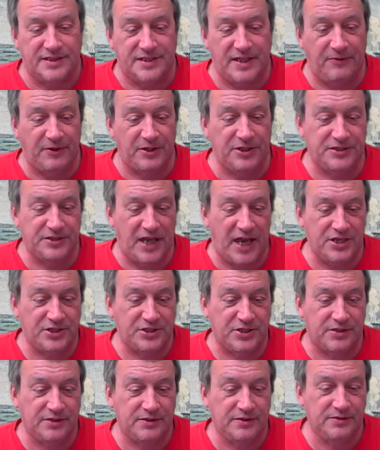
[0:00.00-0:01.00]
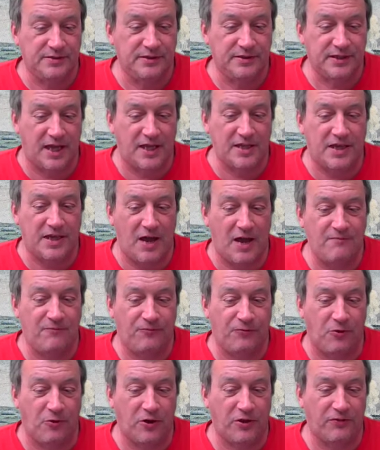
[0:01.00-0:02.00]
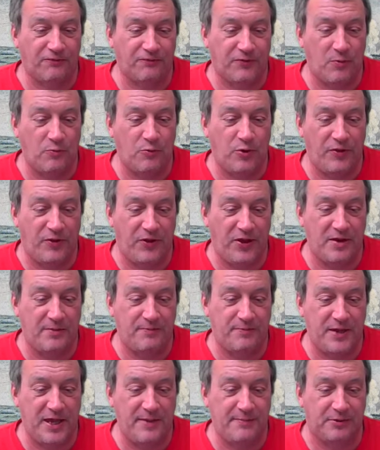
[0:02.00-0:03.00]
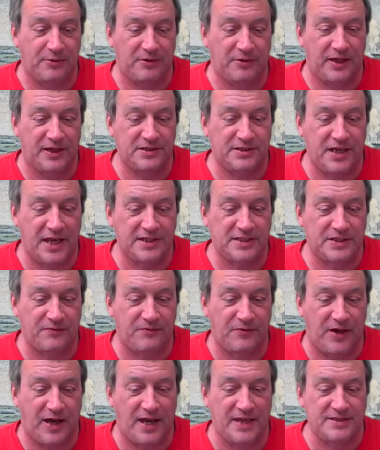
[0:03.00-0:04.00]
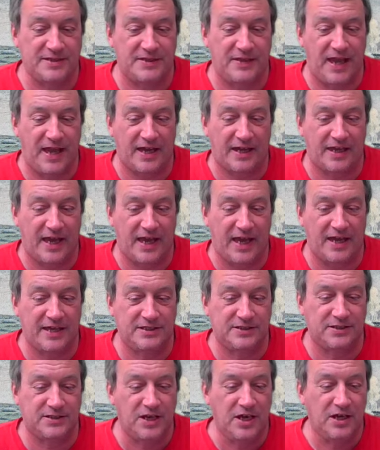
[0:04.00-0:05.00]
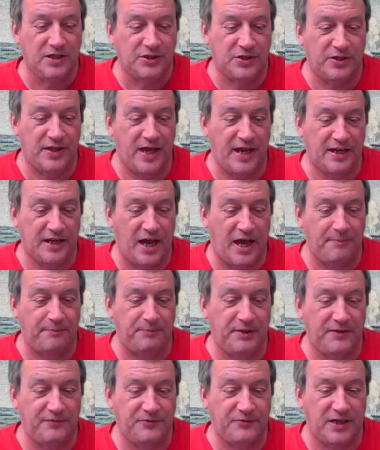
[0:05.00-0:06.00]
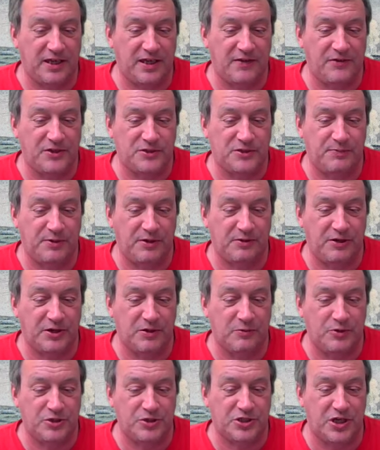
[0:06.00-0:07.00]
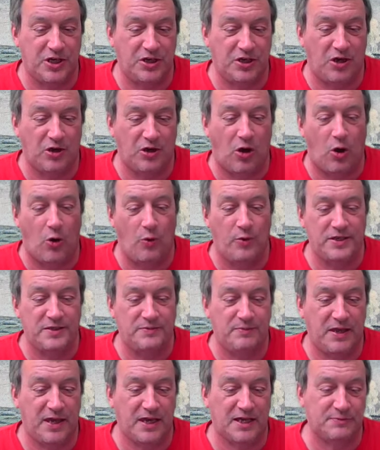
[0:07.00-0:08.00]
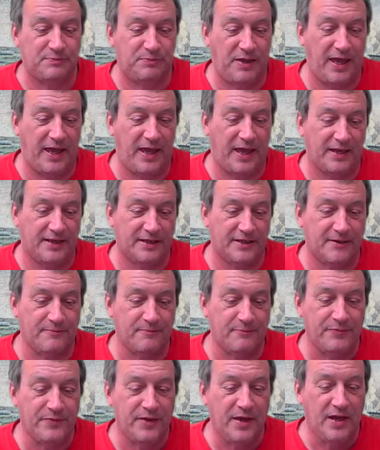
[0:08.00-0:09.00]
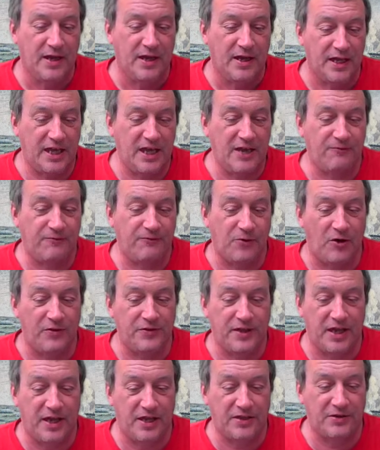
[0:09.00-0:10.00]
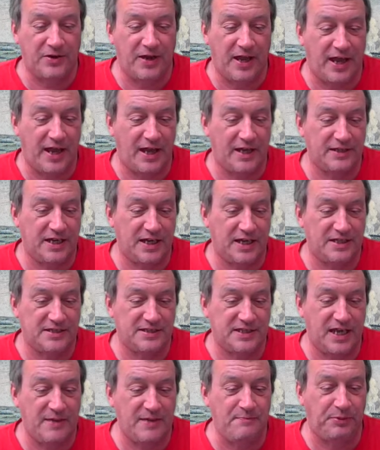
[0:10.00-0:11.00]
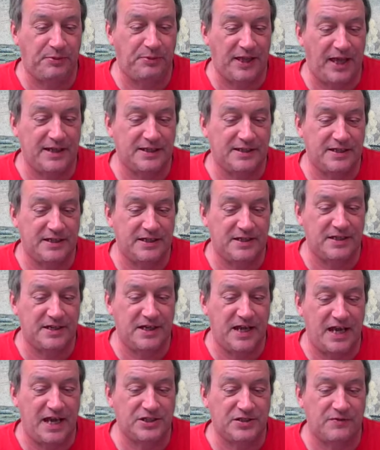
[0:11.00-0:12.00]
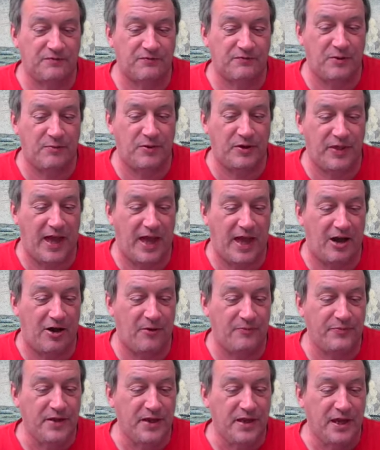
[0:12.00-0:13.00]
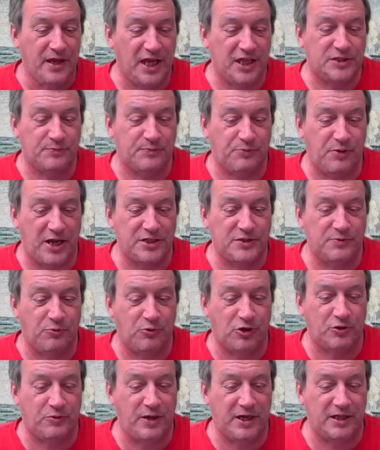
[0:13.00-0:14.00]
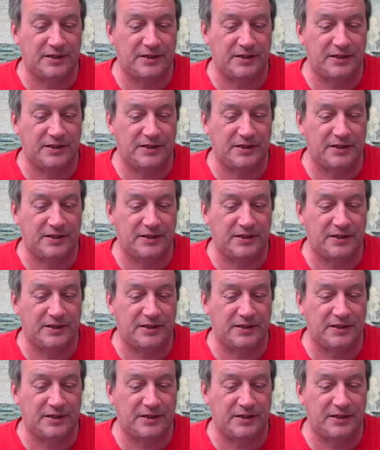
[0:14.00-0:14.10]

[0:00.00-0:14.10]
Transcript: Civilization can come forth from within a people and testifies in that case to that uplifting of the spirit which cannot always be explained. If, on the other hand, it is implanted in a nation from without, it spreads more